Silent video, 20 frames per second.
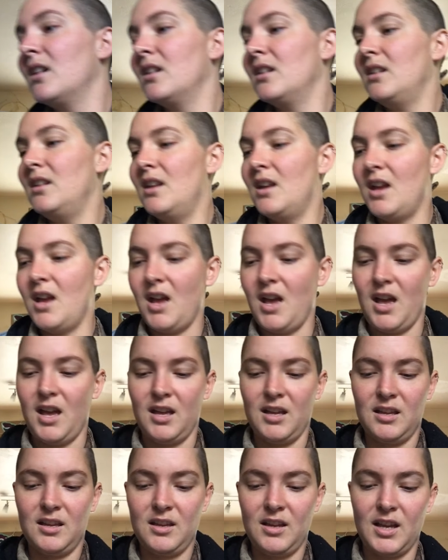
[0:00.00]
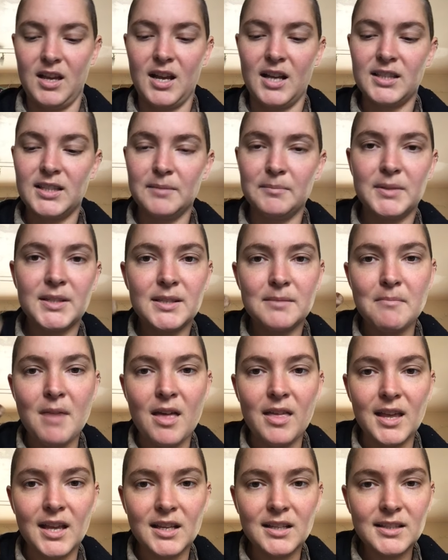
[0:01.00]
yeah, I got some
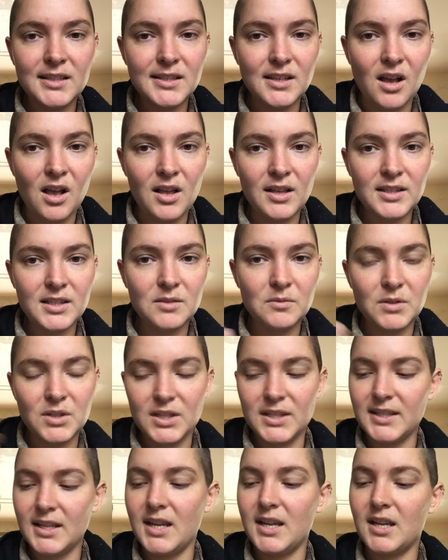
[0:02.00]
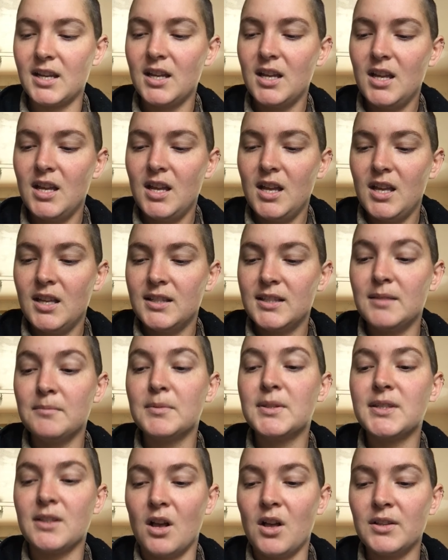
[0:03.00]
smelling salts, which is like some
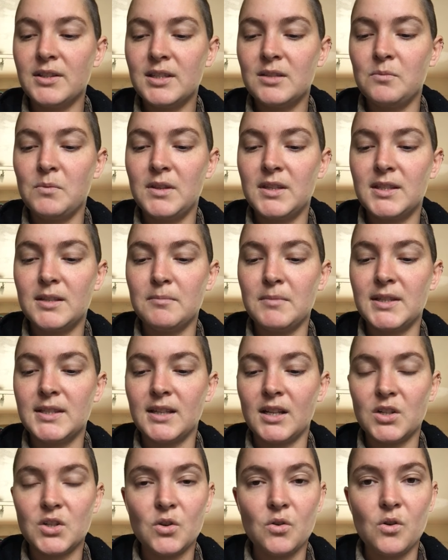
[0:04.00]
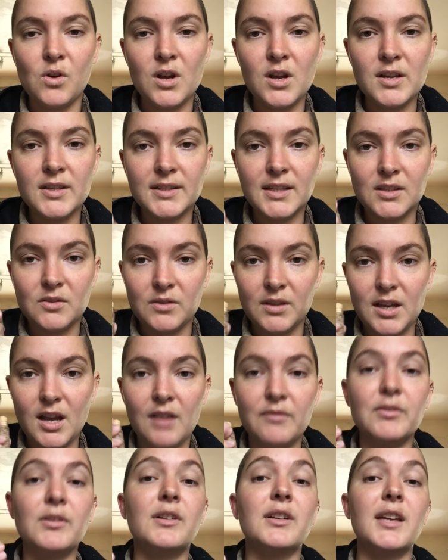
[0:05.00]
salts with some essential oils. That's really
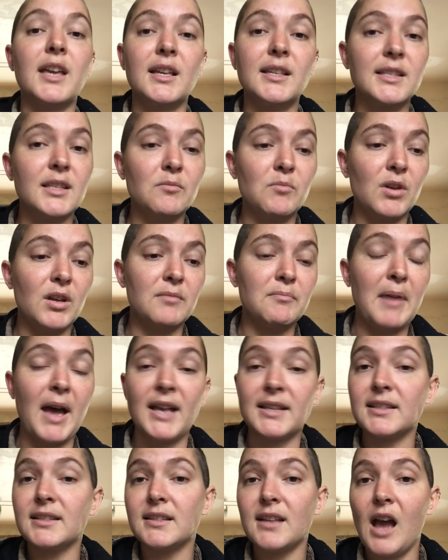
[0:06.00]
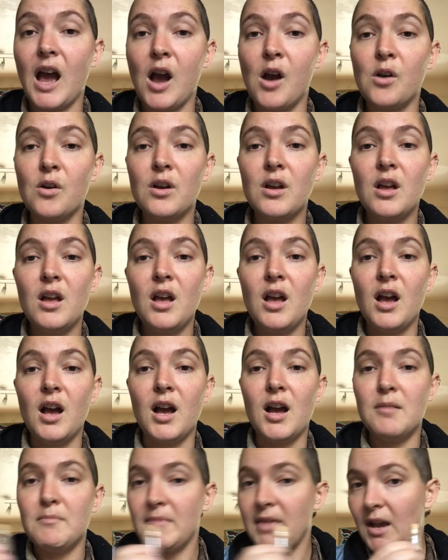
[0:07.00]
helpful in case someone passes out.
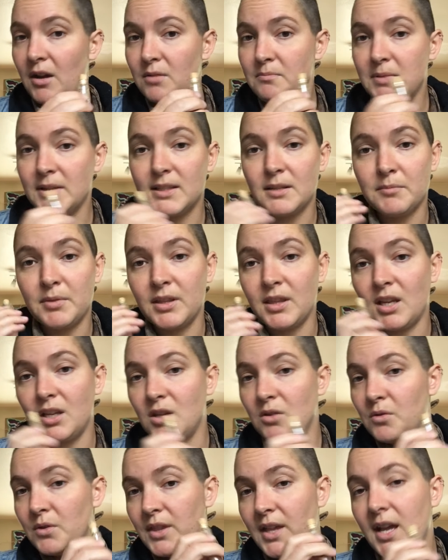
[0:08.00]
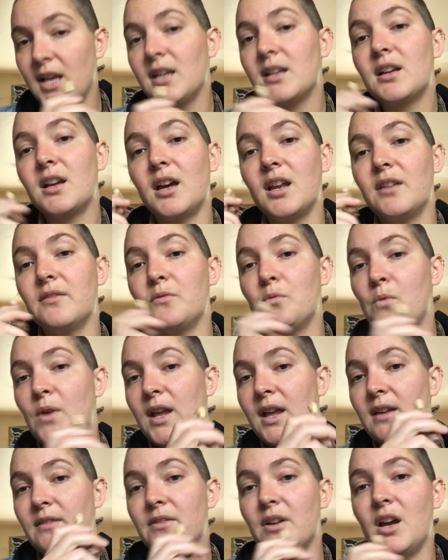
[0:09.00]
And that would be something that you would like kind of
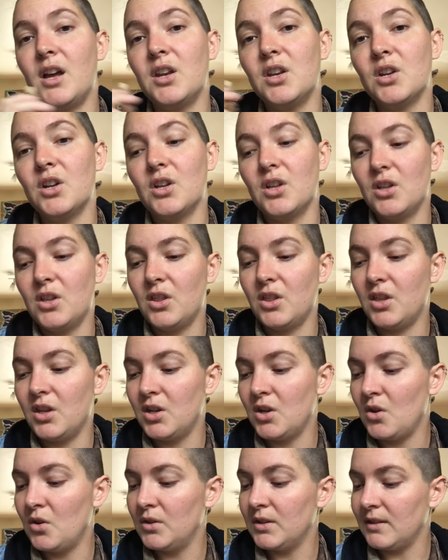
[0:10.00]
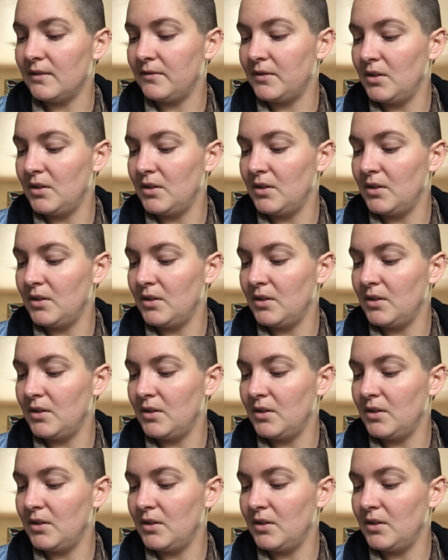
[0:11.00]
wave under the nose